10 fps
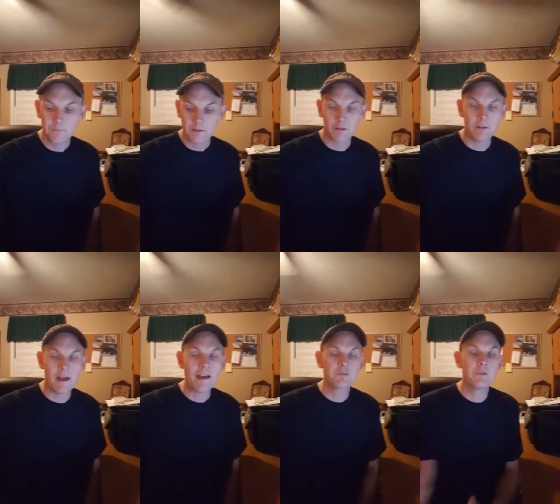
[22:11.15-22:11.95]
The
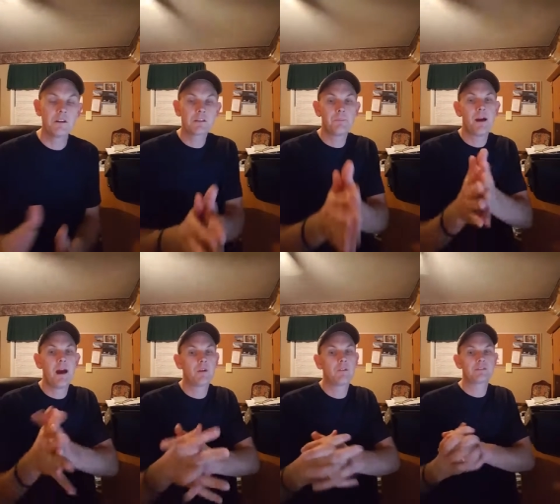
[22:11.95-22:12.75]
last one is the
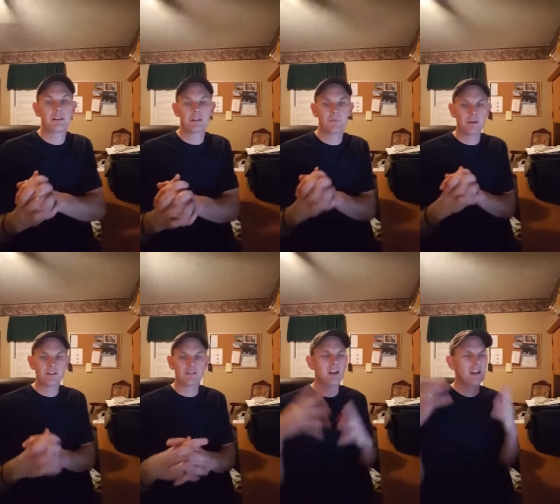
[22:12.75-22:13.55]
power of
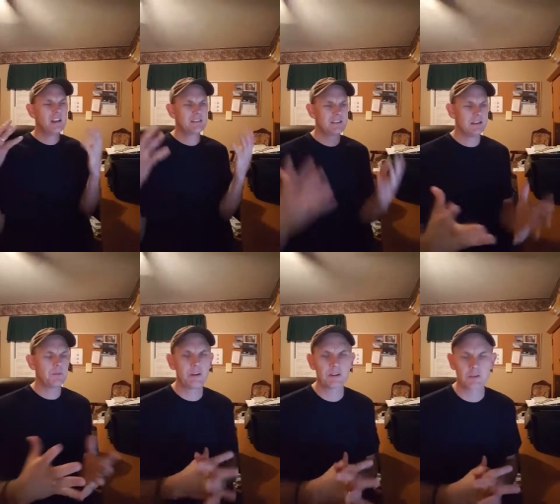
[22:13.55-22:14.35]
celebration.
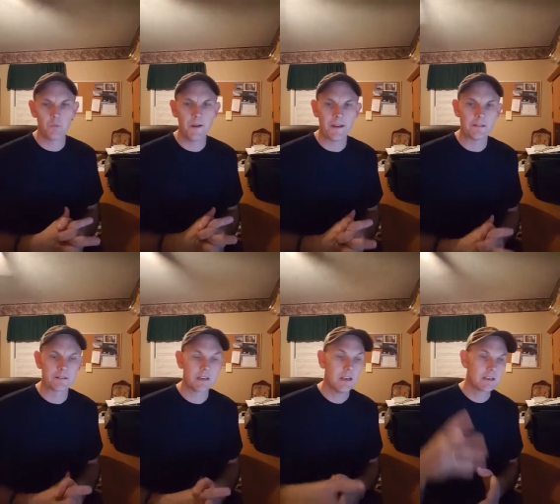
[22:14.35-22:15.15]
Celebrate your
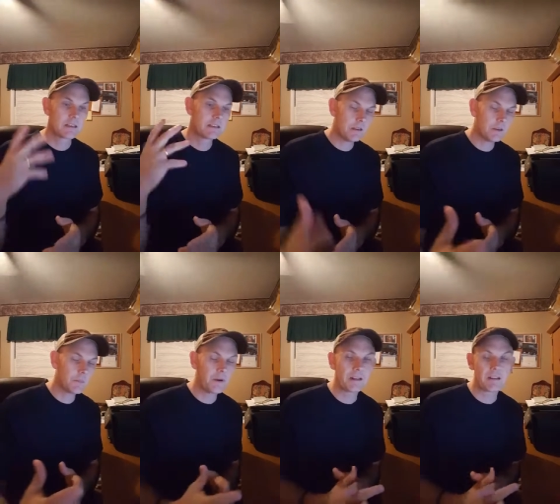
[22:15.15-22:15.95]
wins.
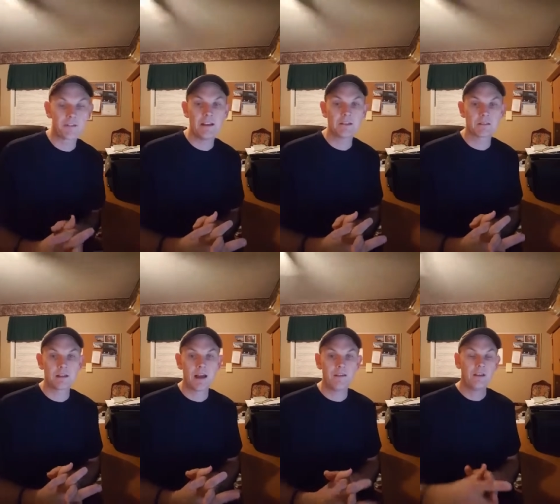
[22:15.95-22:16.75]
Celebrate the things in
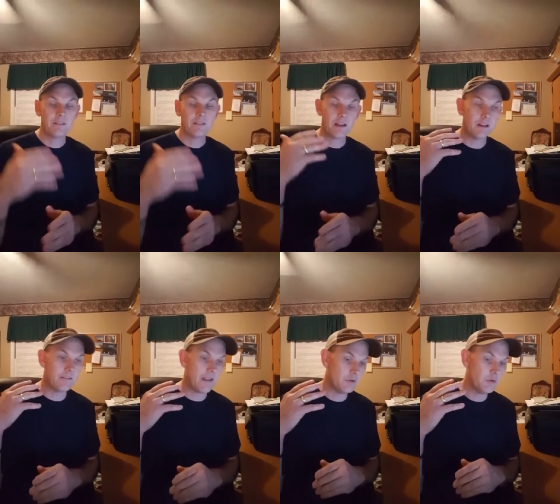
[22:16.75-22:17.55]
life that,
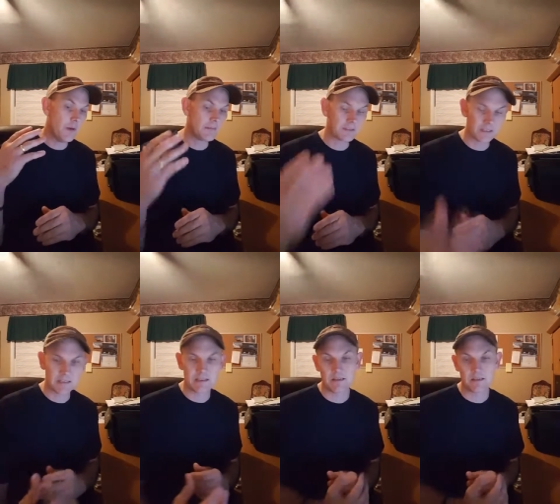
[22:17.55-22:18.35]
that you have
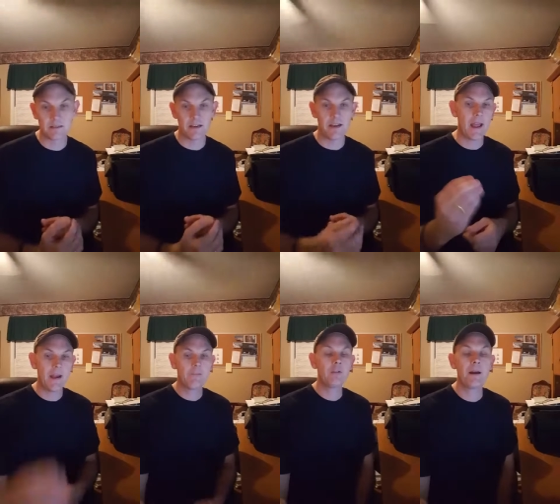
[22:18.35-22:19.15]
successes in.
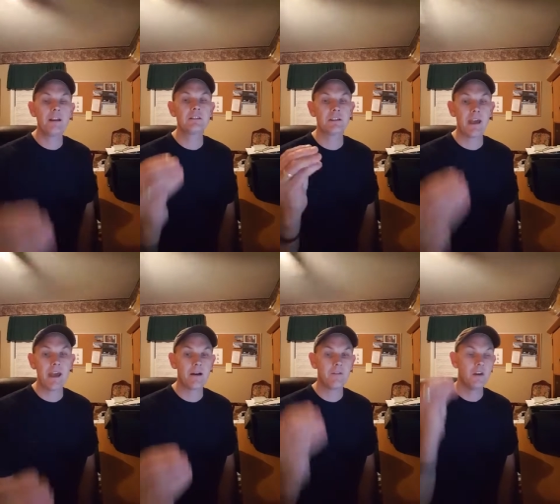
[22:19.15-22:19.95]
Everybody's going to
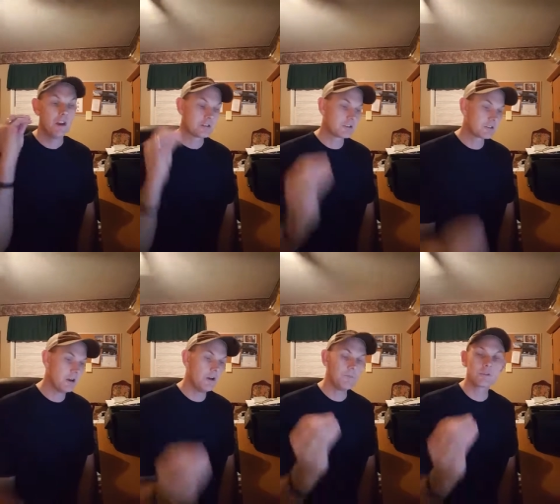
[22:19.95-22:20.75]
have
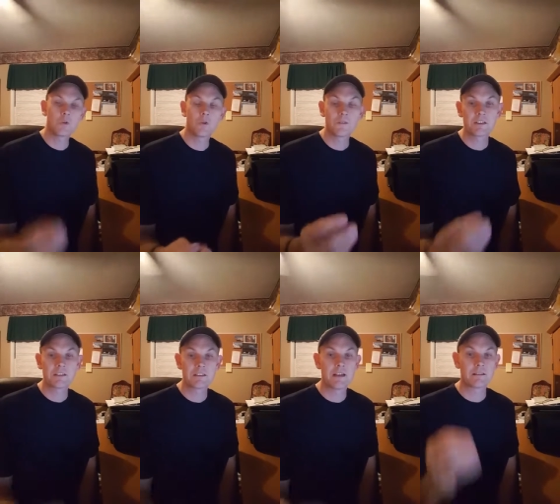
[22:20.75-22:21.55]
some sort of
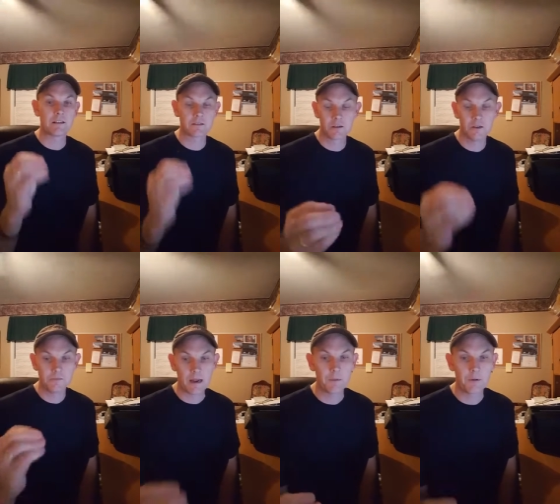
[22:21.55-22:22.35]
success at some
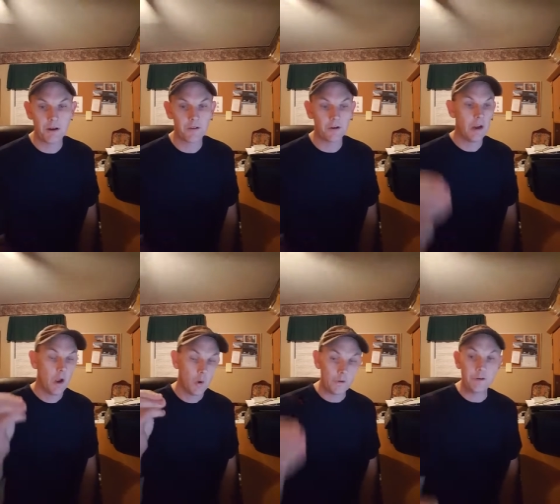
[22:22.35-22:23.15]
time or another.
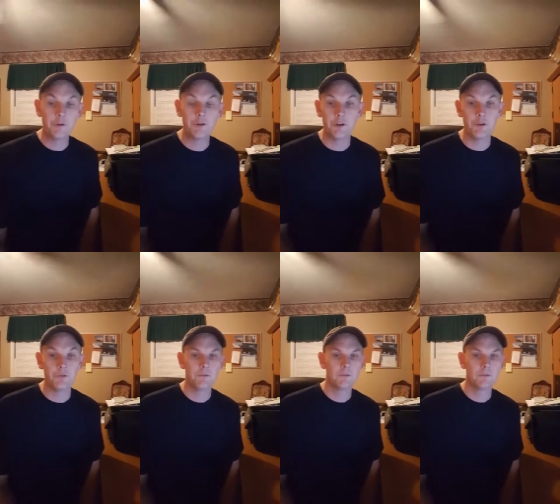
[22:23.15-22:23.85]
When you do,